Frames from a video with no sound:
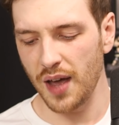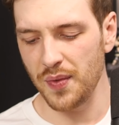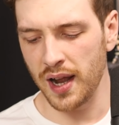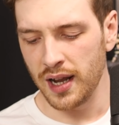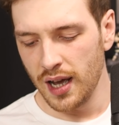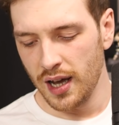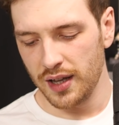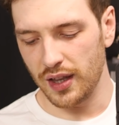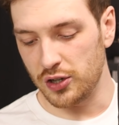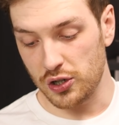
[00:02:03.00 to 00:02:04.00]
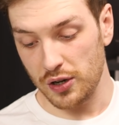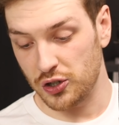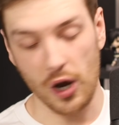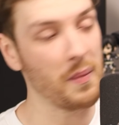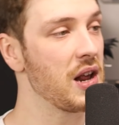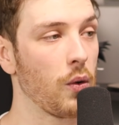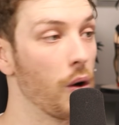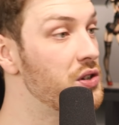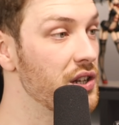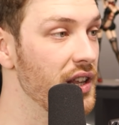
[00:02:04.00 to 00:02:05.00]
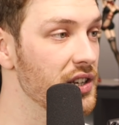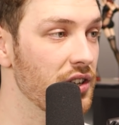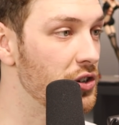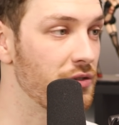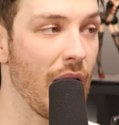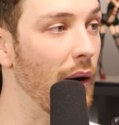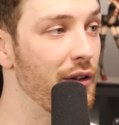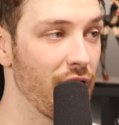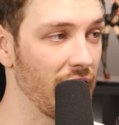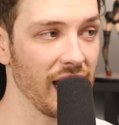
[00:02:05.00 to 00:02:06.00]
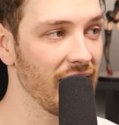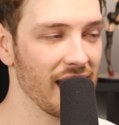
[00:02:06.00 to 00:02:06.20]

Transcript: And then... There's just so many quotes in this are just very funny